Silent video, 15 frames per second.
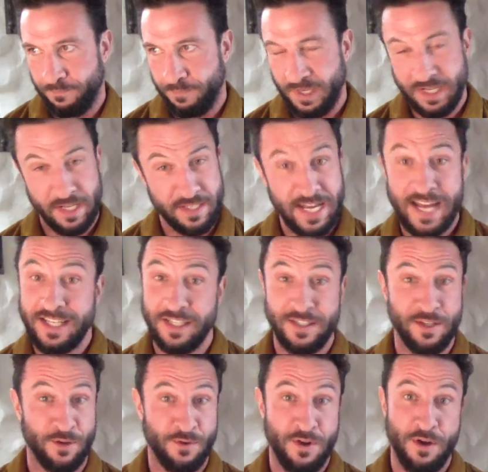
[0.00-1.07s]
because I just
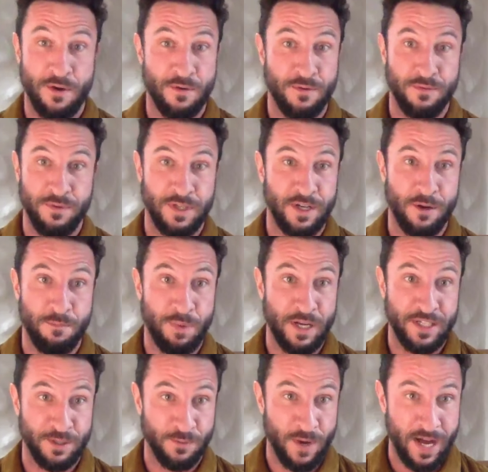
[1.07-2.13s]
don't know, you know,
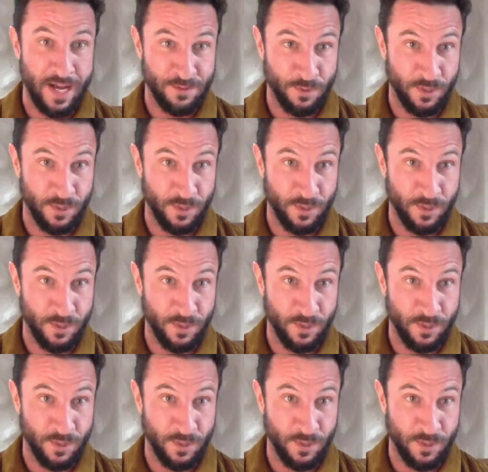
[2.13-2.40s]
budget wise,